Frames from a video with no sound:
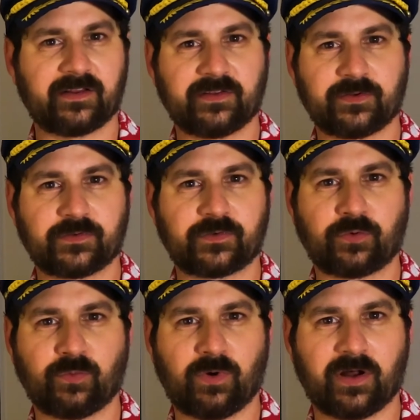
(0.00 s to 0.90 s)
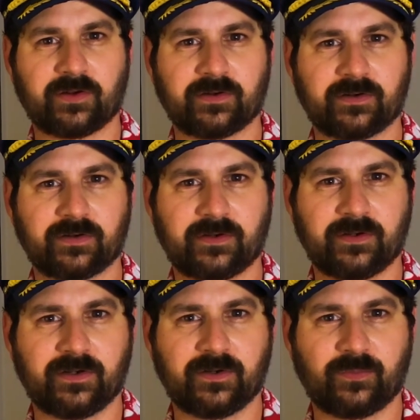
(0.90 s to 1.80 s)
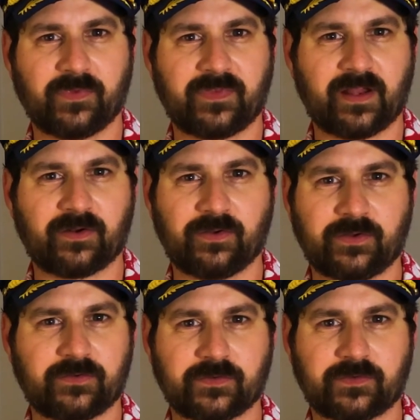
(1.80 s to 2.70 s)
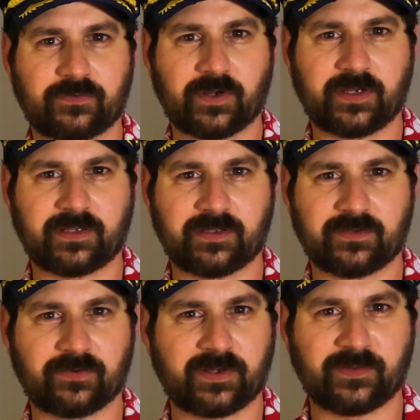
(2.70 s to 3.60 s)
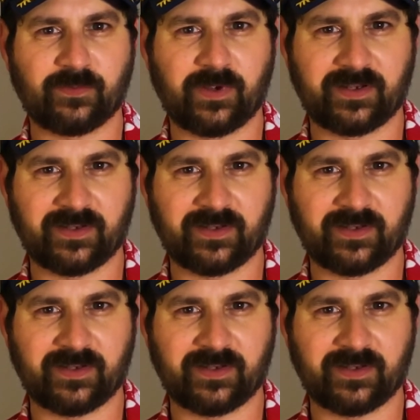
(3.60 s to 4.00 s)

a little soda water with that, or you could just drink it the way it